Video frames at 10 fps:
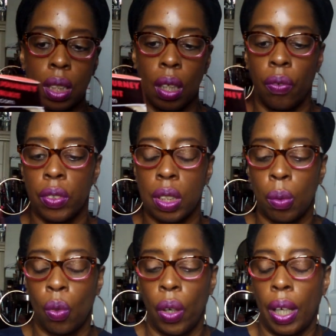stuff and
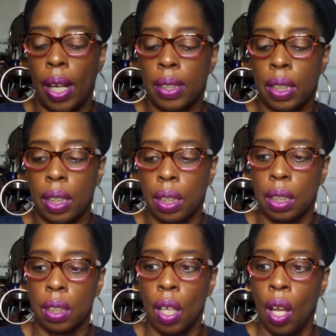some great
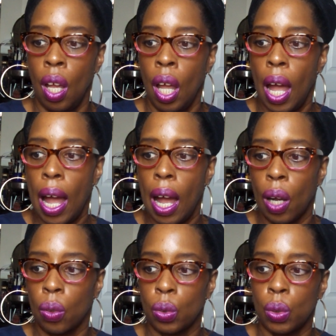ideas
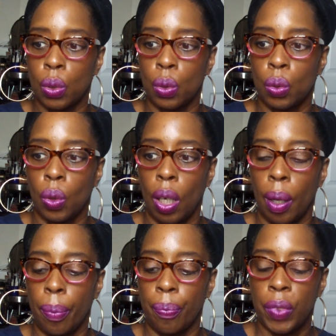how to
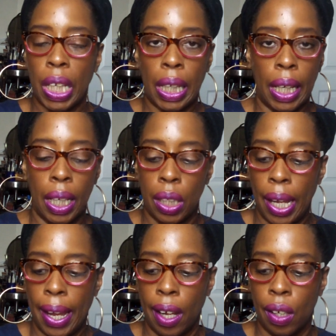um, take care of
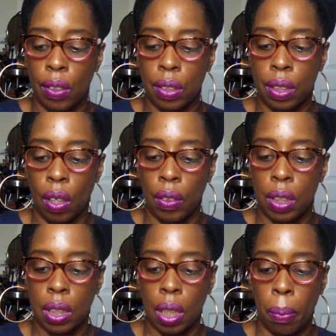your hair during
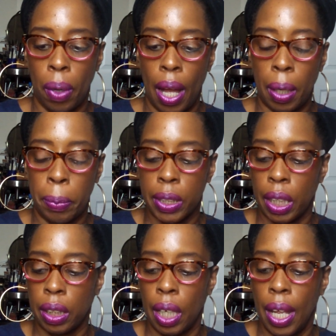the summer, how to
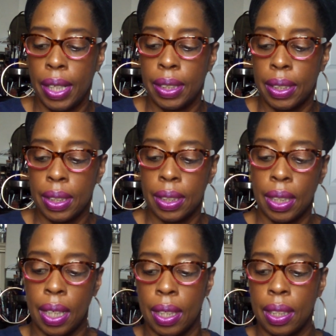protect your edges, it
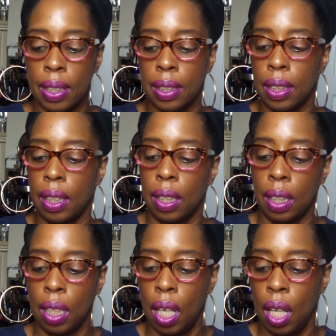says,
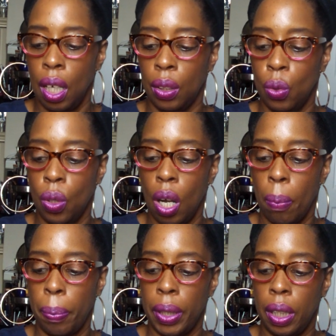and a new
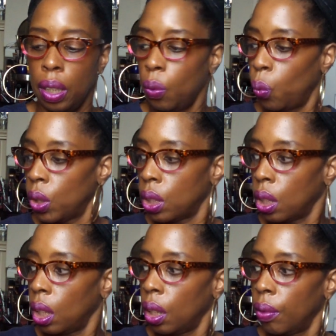company,
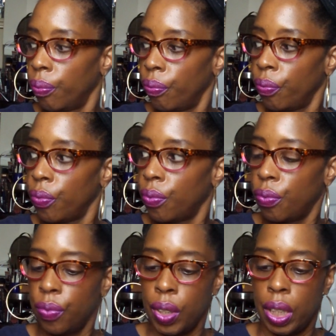which
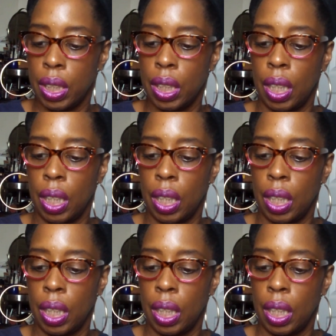this